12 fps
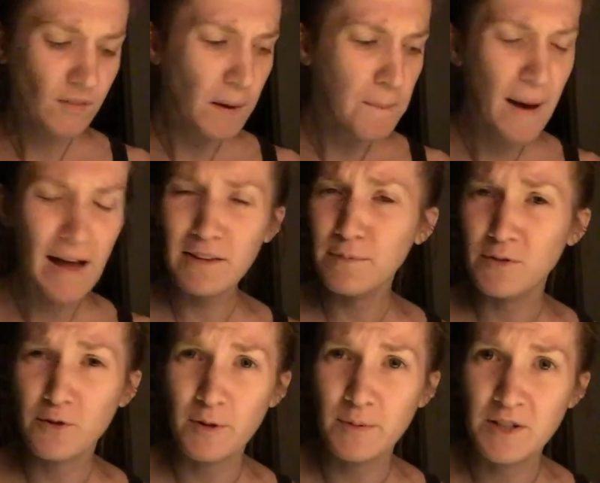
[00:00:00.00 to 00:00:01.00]

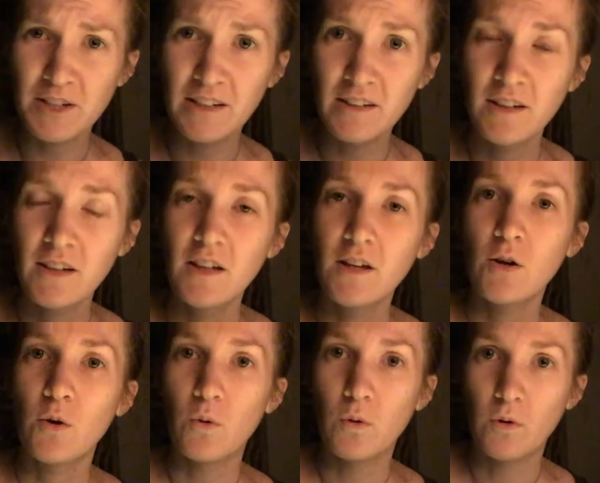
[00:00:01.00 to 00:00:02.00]
malabsorption,
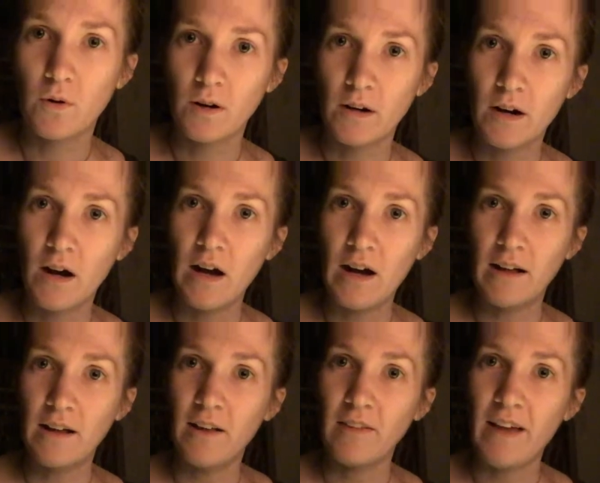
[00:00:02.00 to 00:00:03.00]
or
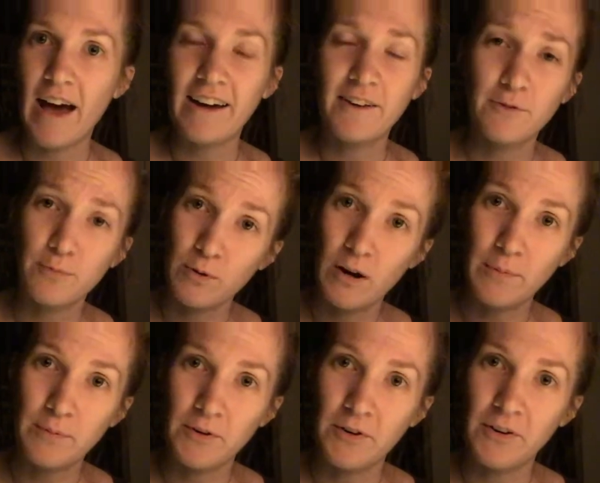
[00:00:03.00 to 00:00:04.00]
uh, a lack of
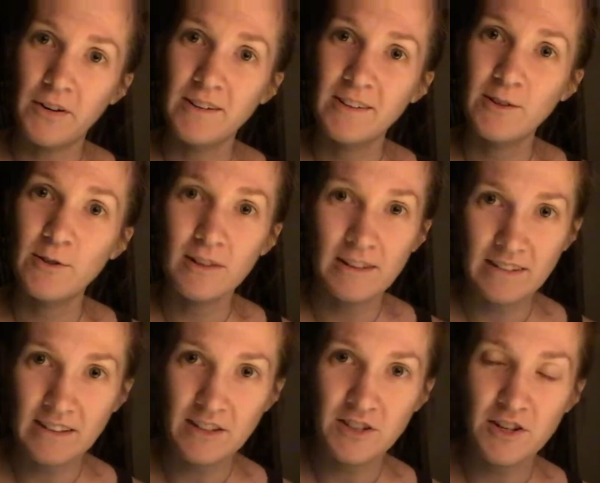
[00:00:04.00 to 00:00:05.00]
proper
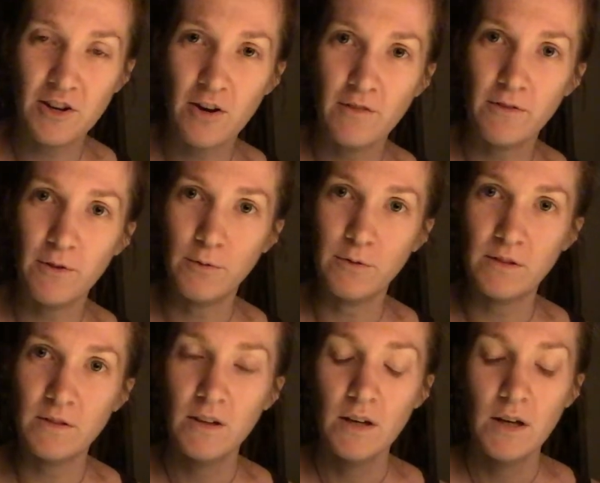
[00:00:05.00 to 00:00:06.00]
utilization of
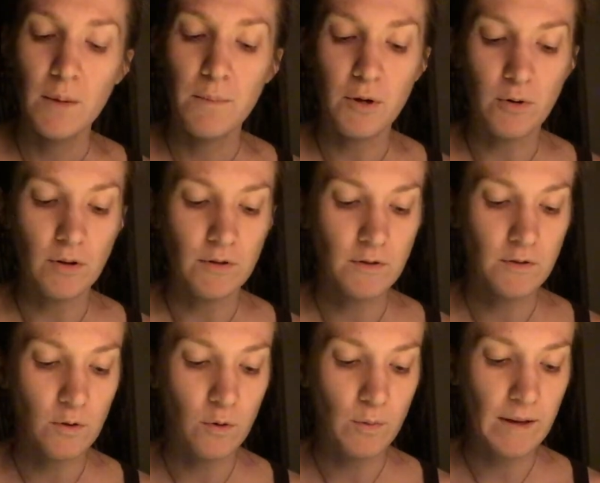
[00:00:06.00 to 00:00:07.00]
those minerals.
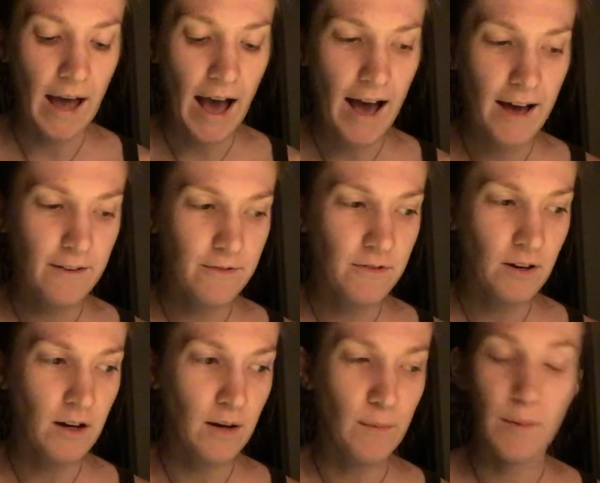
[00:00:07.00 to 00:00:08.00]
So we have
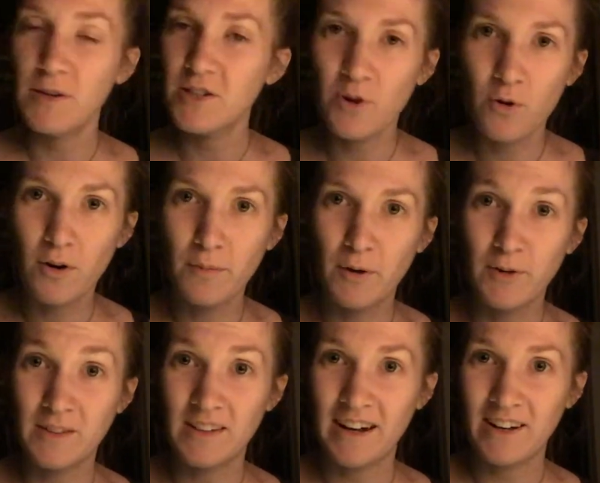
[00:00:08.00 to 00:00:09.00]
um, a bunch of
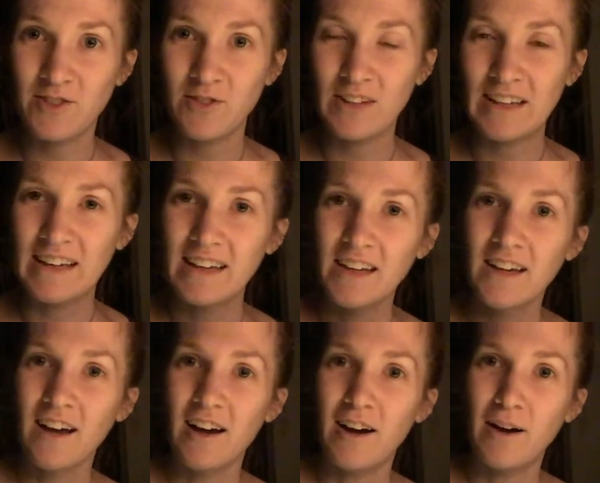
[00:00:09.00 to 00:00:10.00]
hormones, and actually
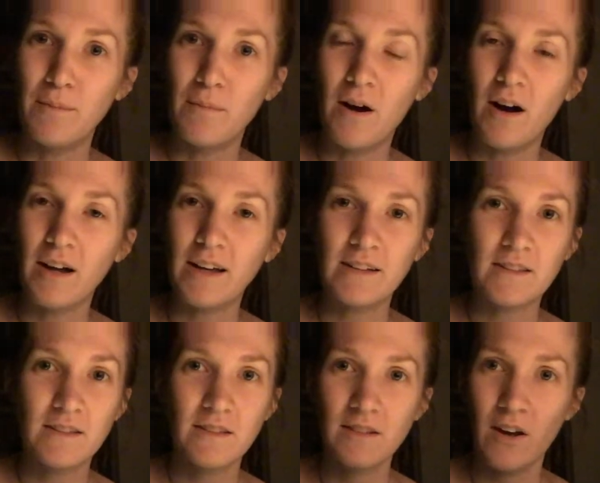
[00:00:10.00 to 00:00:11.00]
um, I
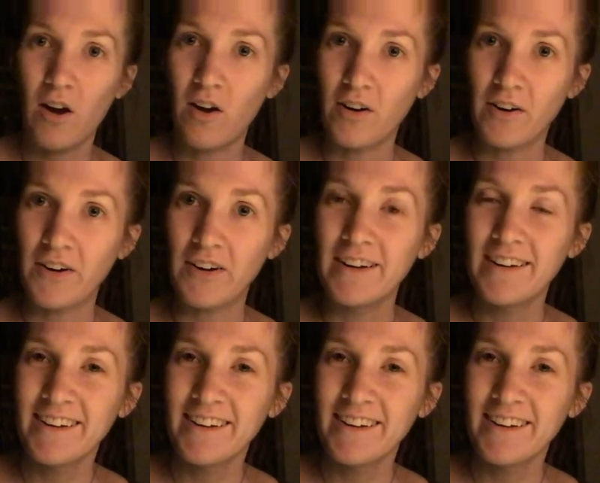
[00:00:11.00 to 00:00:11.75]
guess our